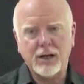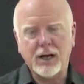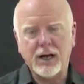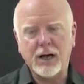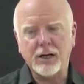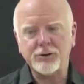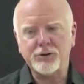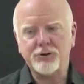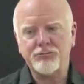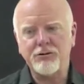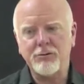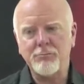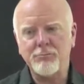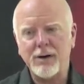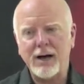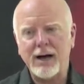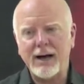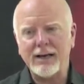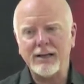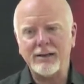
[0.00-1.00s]
and to
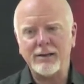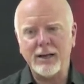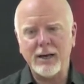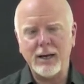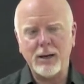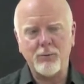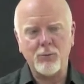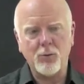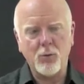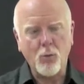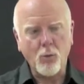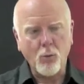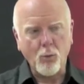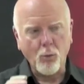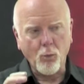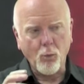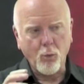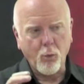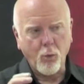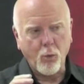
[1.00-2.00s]
remind them
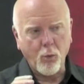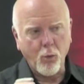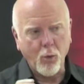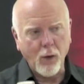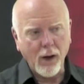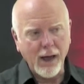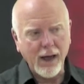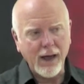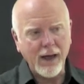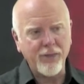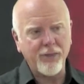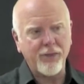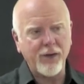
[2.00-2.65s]
where